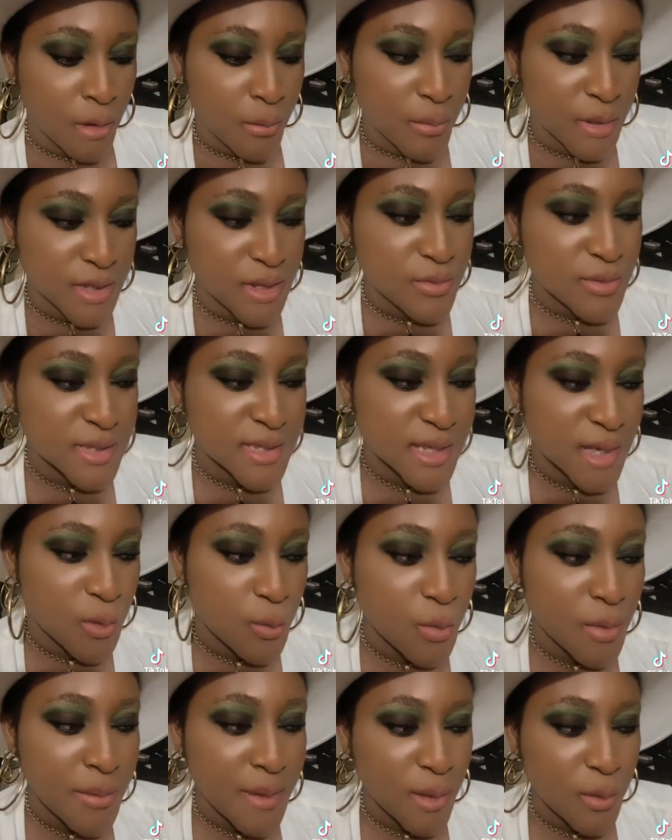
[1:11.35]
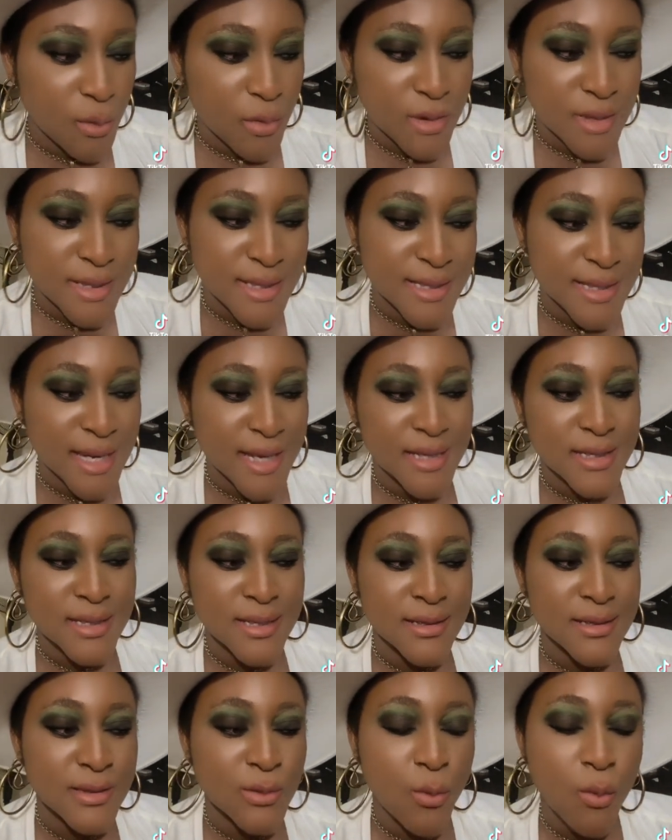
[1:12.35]
But he was saying women weren't designed
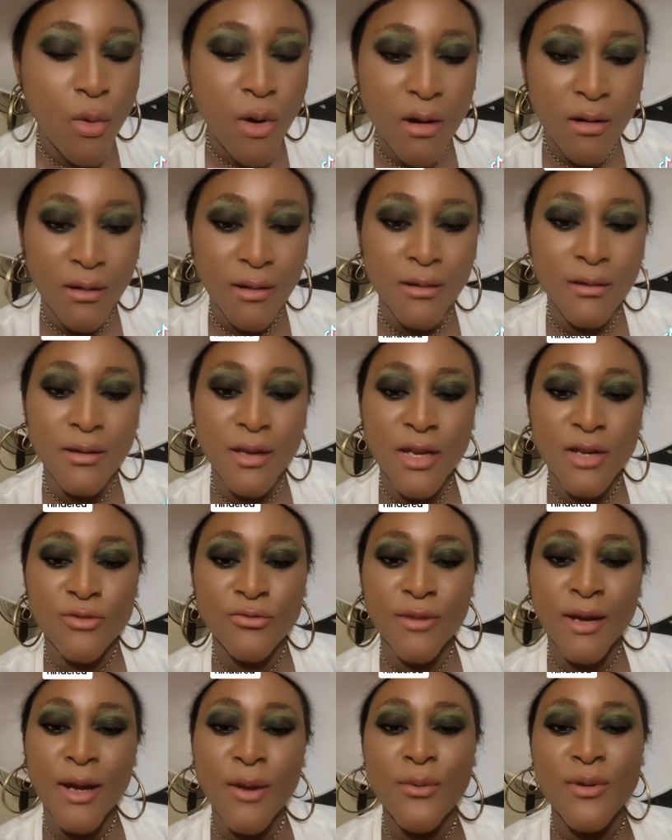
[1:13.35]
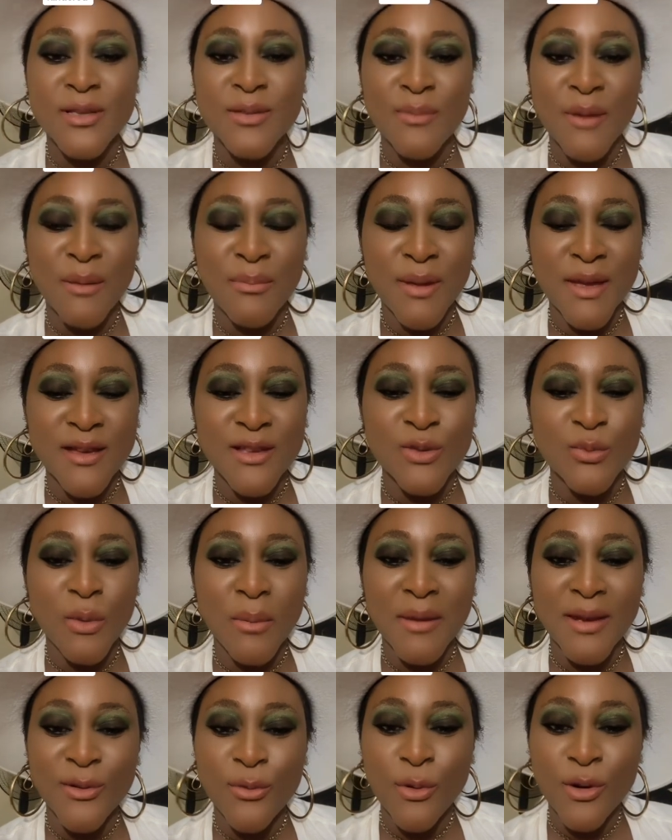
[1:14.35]
to work. It really was men, because
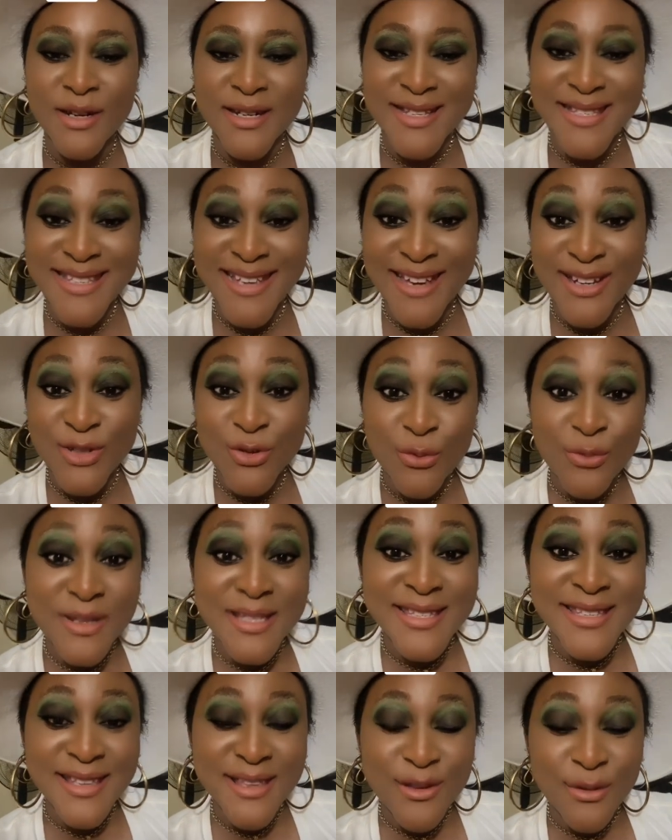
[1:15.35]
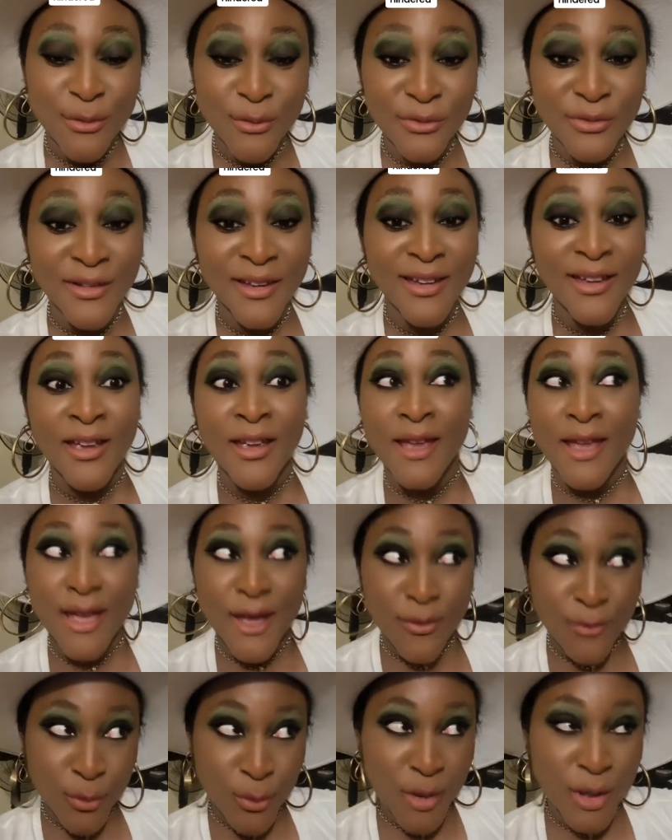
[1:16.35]
women were designed to receive.
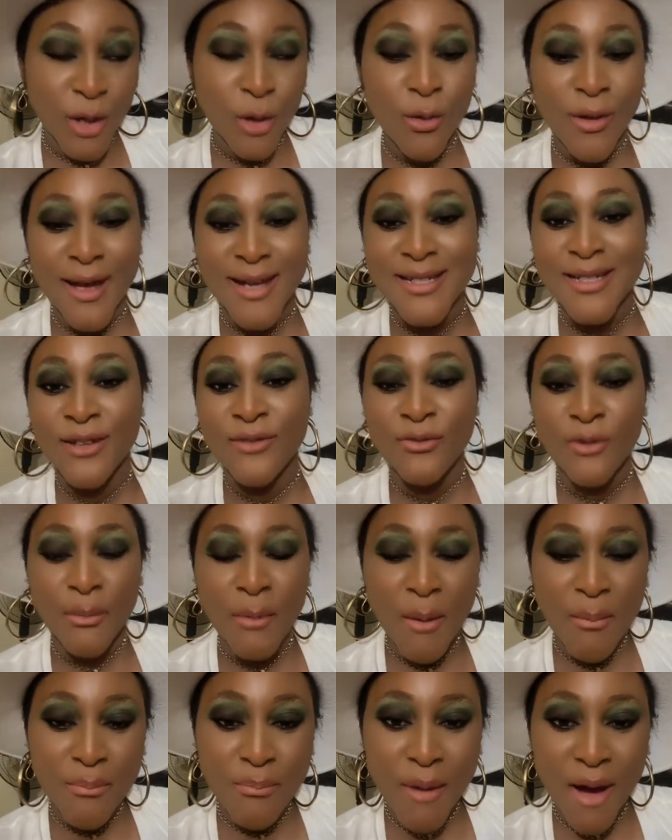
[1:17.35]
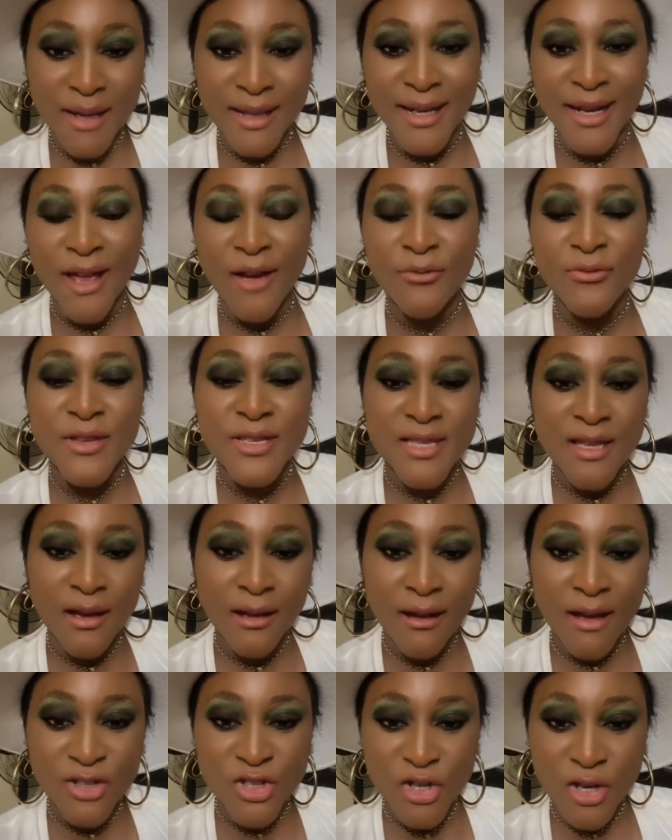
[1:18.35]
Even when you look at it from a bodily, a
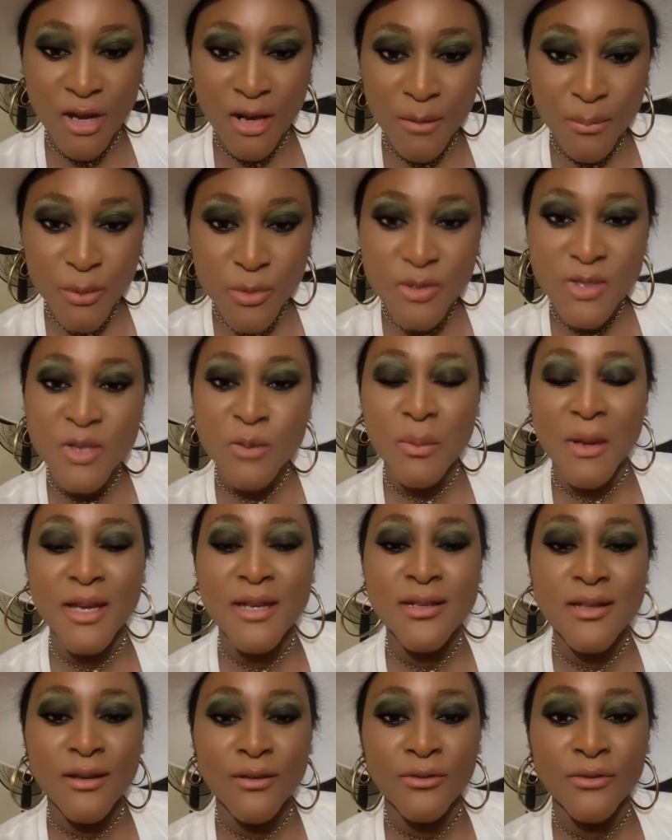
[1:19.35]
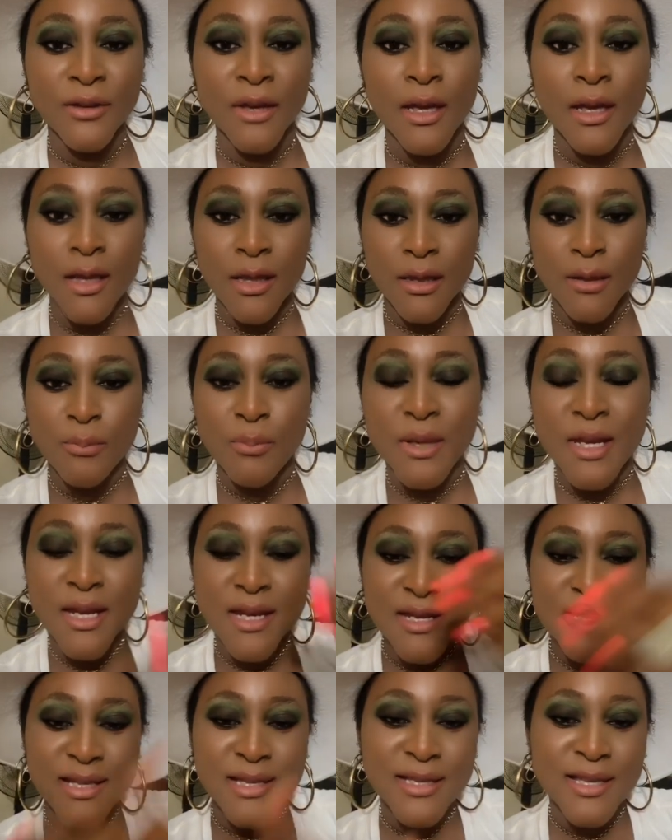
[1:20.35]
physiological perspective, the
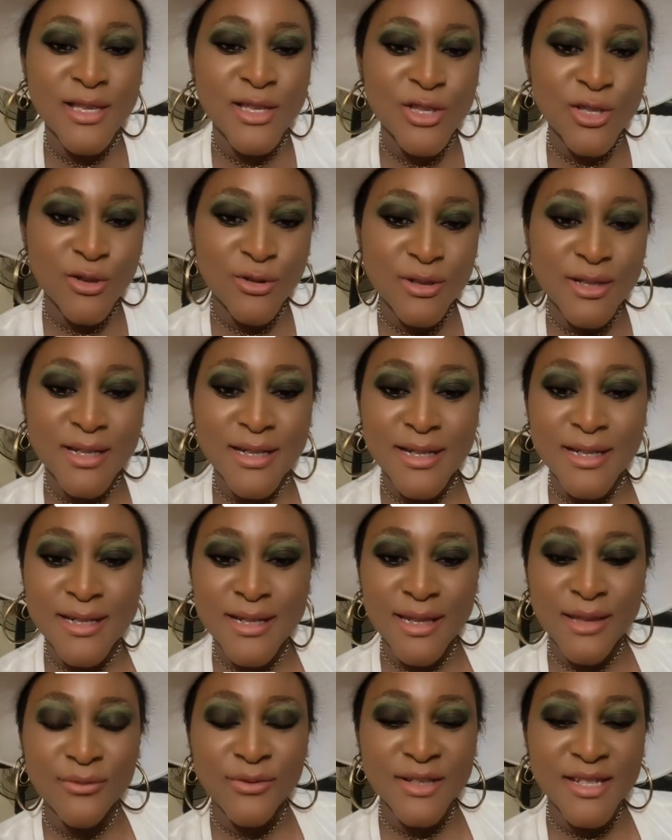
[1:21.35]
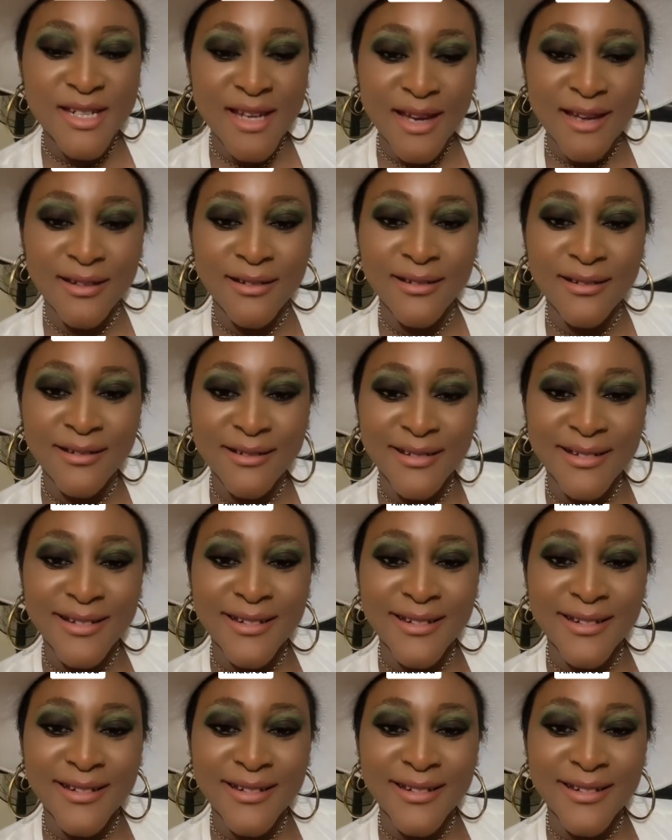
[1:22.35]
penis is inserted into the vagina.